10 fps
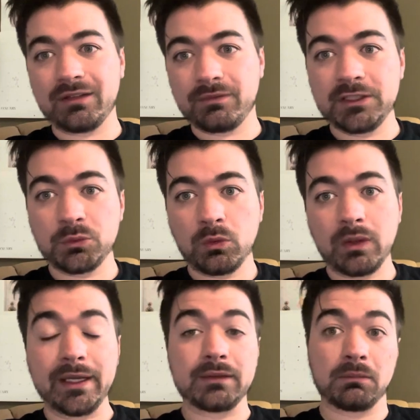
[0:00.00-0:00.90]
individual
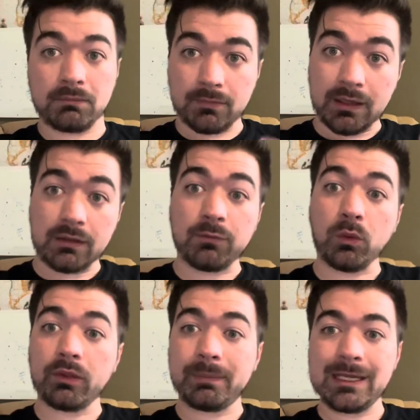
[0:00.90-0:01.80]
and
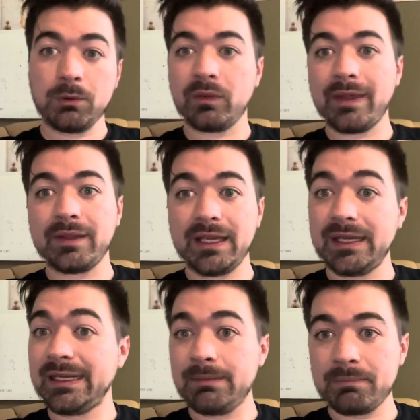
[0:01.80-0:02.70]
therefore the people that
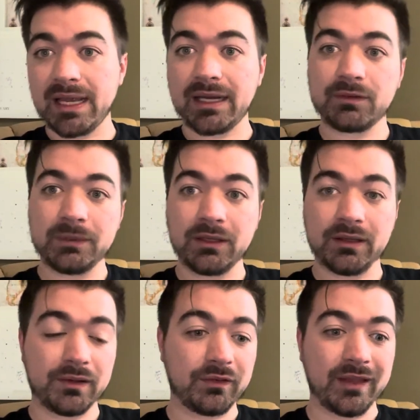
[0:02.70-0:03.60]
they impact
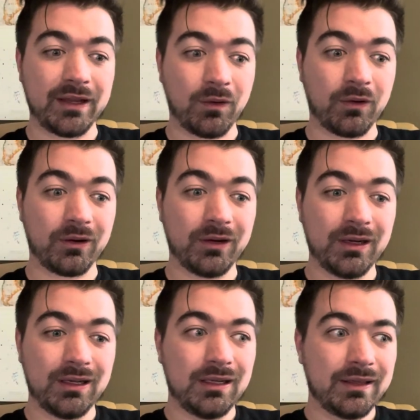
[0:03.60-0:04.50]
because they are
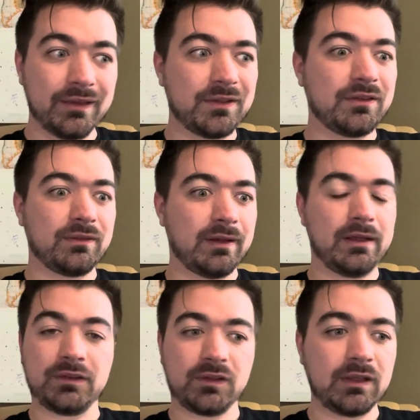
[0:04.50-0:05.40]
this is the,
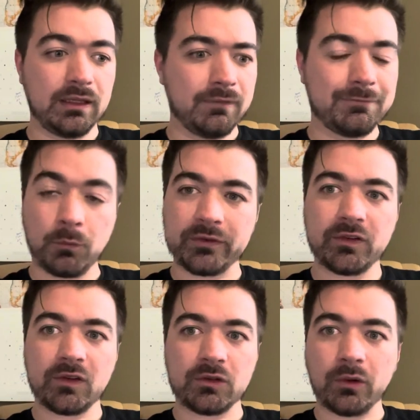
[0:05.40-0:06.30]
it's it
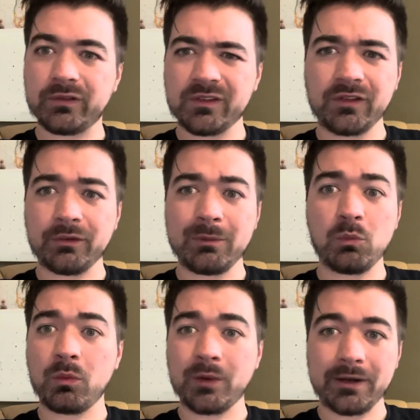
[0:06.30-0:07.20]
enforces their narcissism in
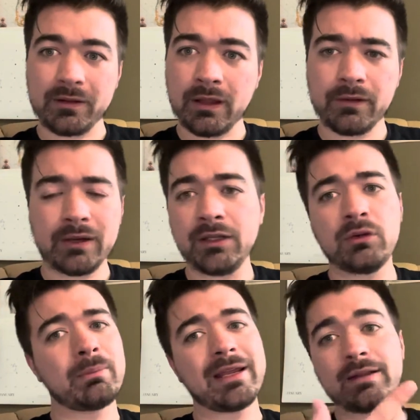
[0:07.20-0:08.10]
one way or another. And you
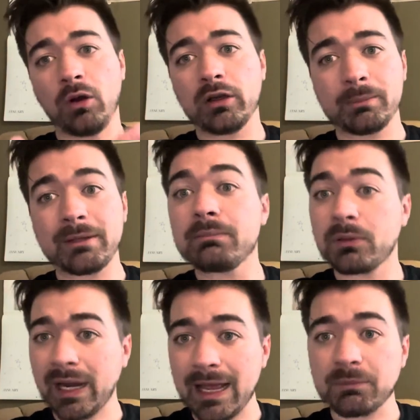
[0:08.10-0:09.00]
could make the argument,
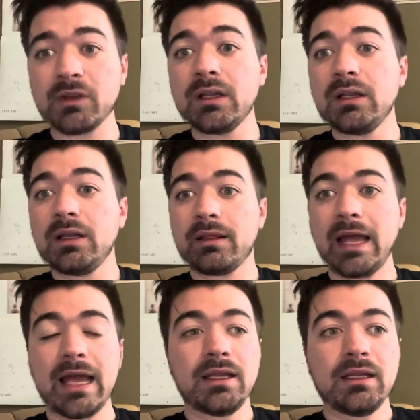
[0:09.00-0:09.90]
perhaps,
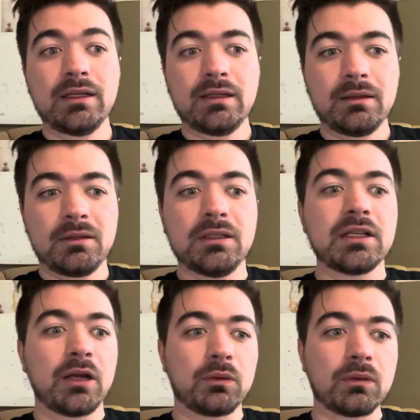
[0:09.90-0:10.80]
that you
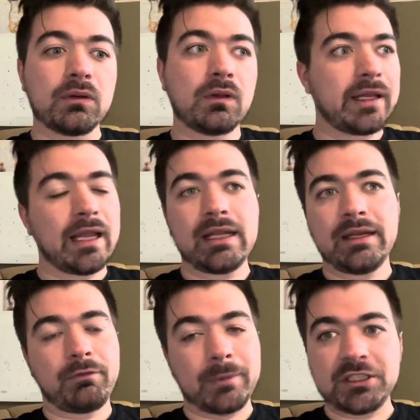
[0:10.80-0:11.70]
know, like any
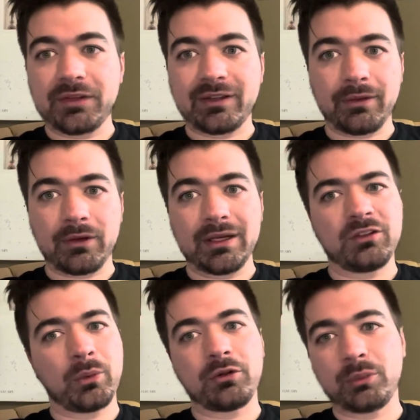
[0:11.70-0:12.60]
information that's out there, it's
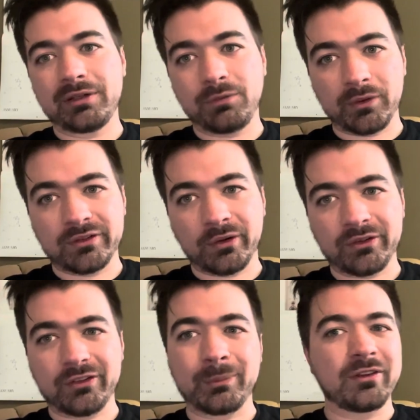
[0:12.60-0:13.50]
going to reinforce the
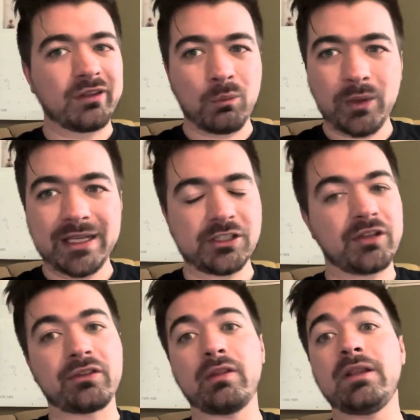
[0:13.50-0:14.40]
narcissism in some way, just
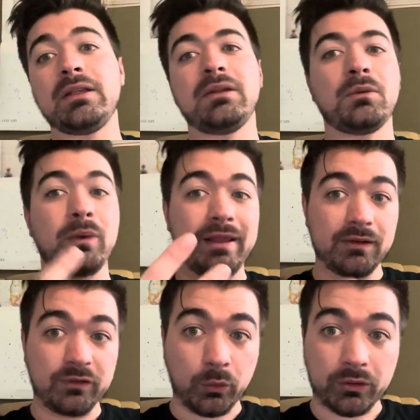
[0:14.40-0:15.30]
because of the way the
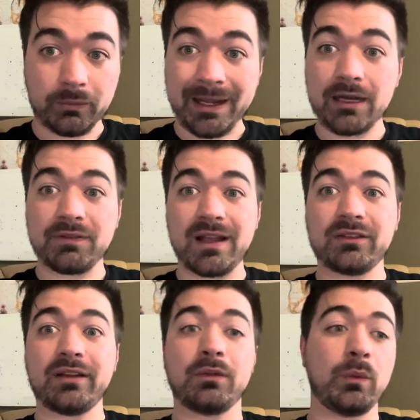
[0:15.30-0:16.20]
disorder
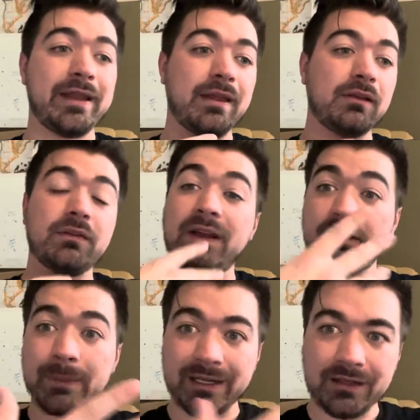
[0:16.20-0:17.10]
manifests and the way that the
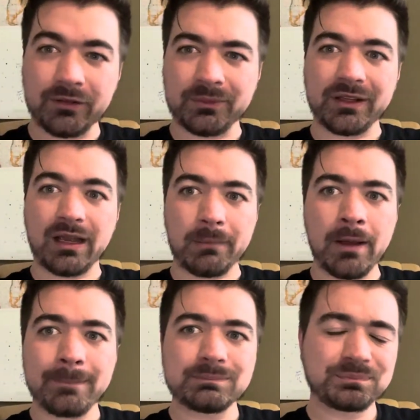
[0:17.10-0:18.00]
defense mechanisms can come
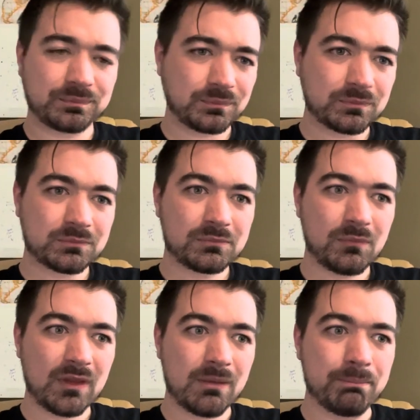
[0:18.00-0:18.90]
up.
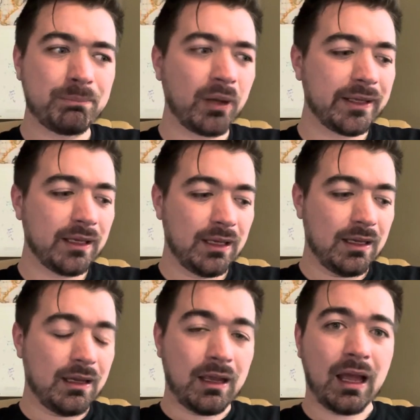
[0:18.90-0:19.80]
But
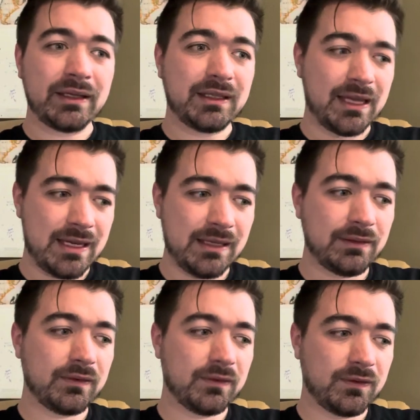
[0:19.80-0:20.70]
I can't
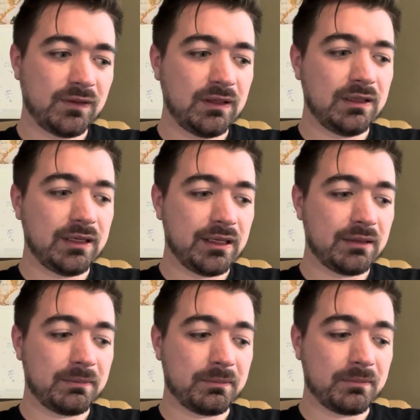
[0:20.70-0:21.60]
see
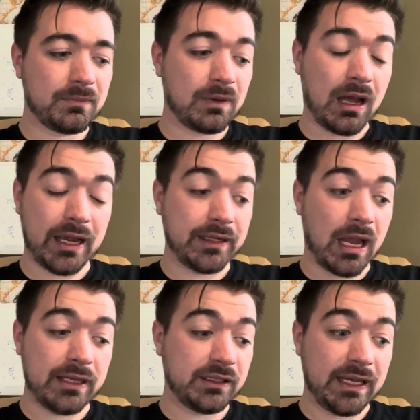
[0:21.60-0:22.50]
it. I
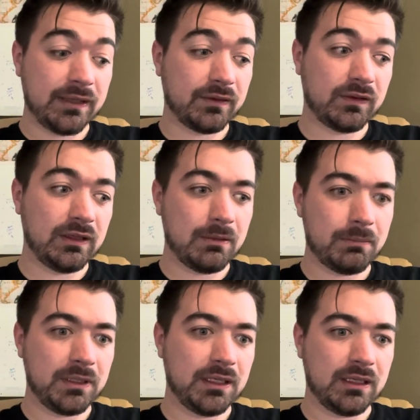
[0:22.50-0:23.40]
I can't see it
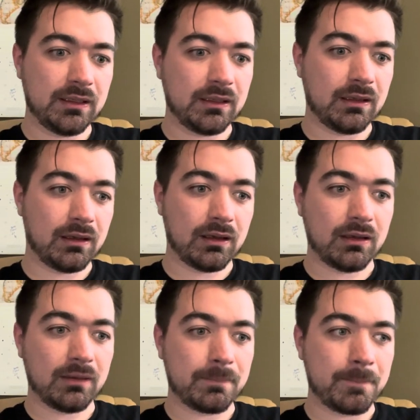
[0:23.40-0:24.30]
being.
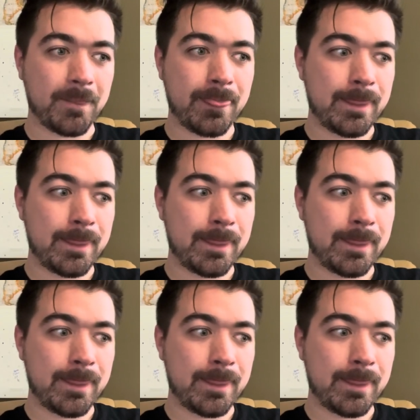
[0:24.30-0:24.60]
Um,